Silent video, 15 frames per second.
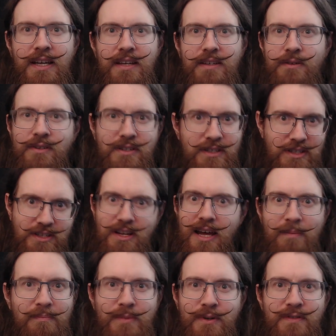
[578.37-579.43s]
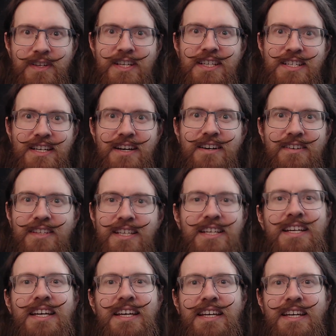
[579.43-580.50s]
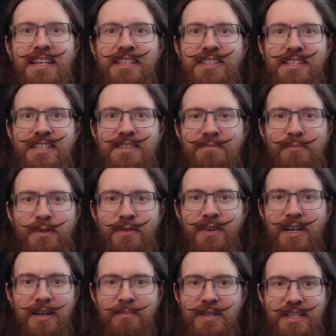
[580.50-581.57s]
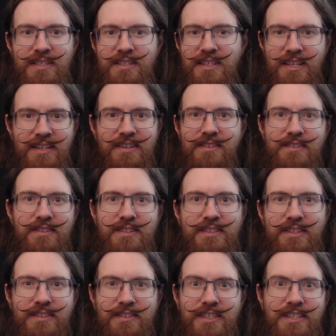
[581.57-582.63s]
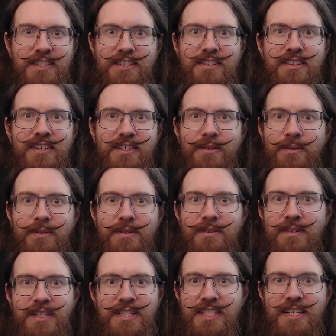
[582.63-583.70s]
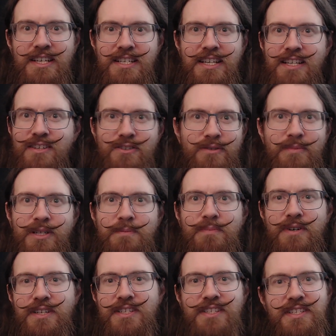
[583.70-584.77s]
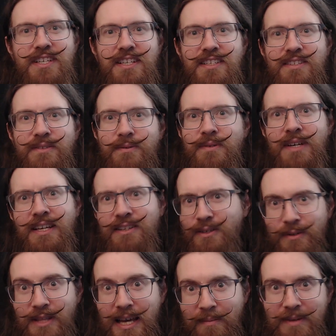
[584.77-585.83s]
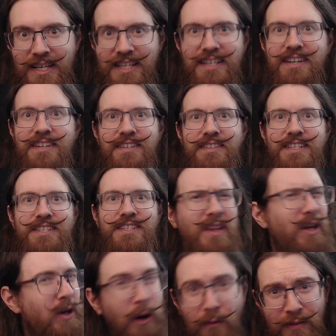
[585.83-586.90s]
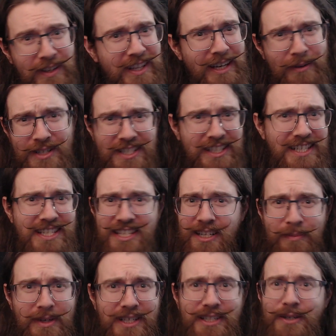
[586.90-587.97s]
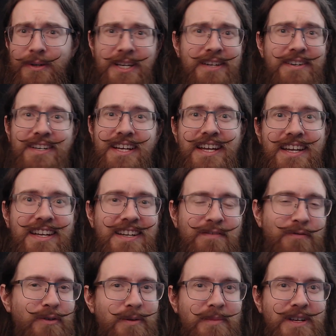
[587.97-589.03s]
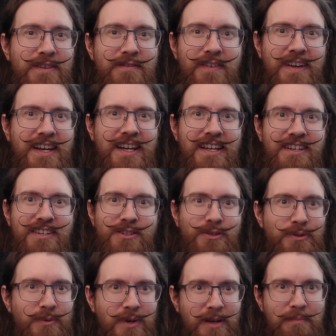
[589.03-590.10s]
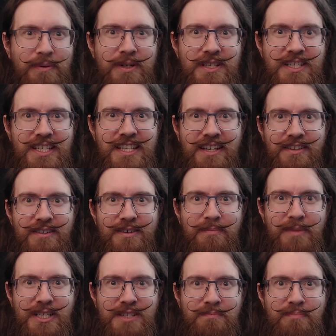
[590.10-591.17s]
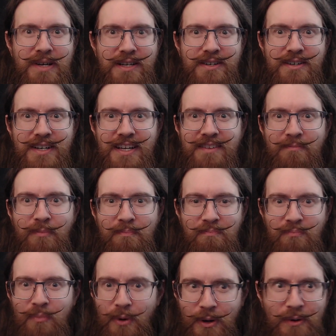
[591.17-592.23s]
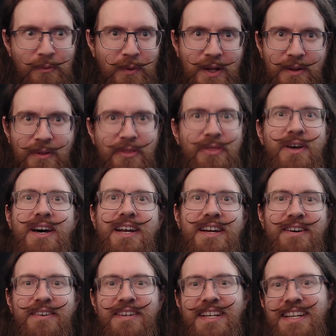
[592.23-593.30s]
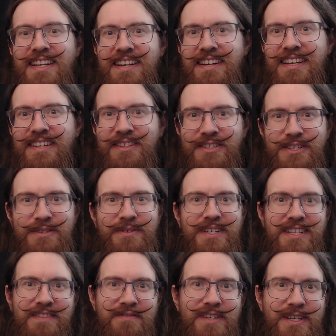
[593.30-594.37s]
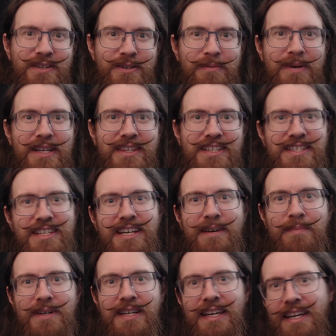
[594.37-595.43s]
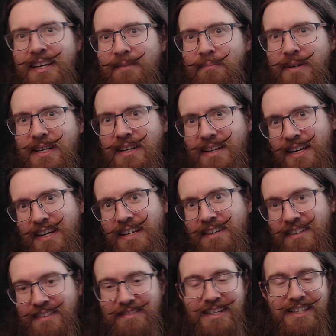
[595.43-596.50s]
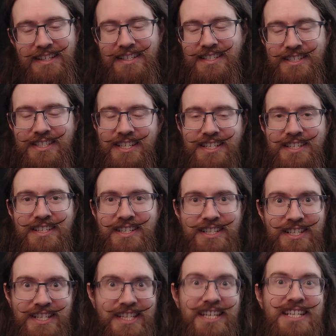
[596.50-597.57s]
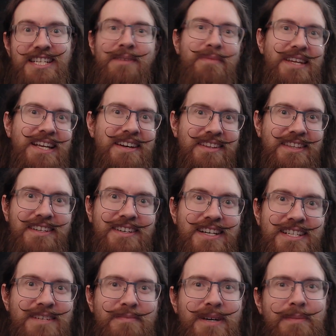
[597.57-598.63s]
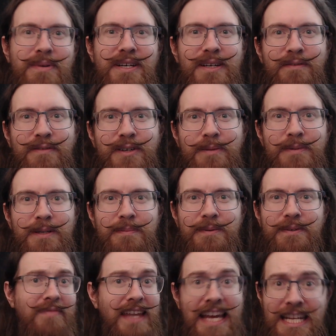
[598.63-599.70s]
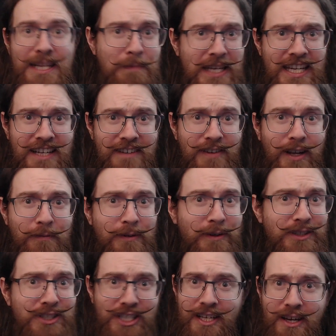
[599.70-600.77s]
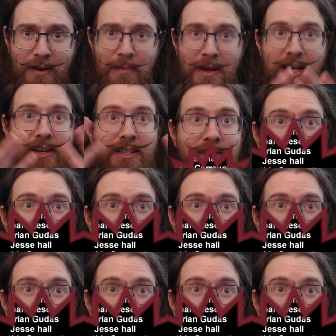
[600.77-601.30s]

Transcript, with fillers: you stop moving entirely and just move on because the character is clearly stuck or it's going to take too much processing to do that many calculations. Hopefully that was at least somewhat coherent and informative. I do want to put together a much better and more well thought out and illustrated video about this topic, but I got the suggestion to just get something out there as it might be helpful to people. And speaking of helpful, check out my awesome